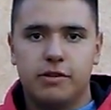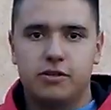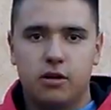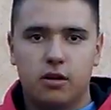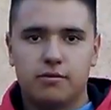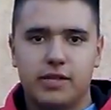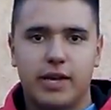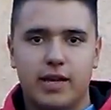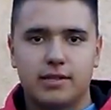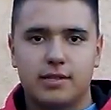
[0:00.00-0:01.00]
reserves
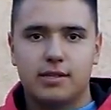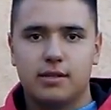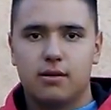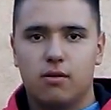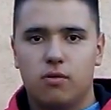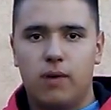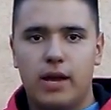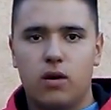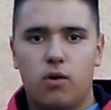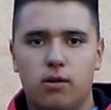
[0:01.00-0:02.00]
against the
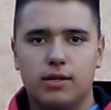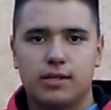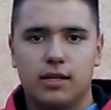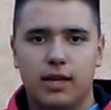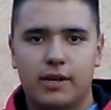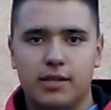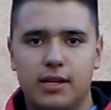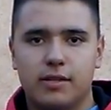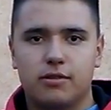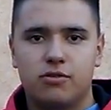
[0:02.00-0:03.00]
way oil is
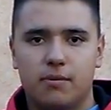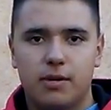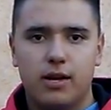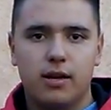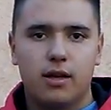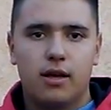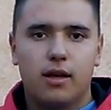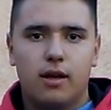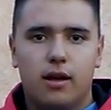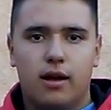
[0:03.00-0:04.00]
collected and distributed.
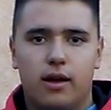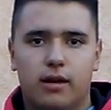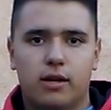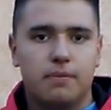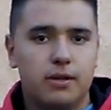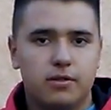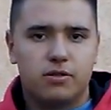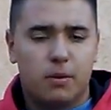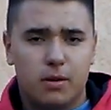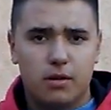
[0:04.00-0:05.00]
It could be
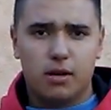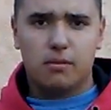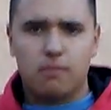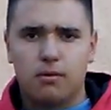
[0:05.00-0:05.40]
distributed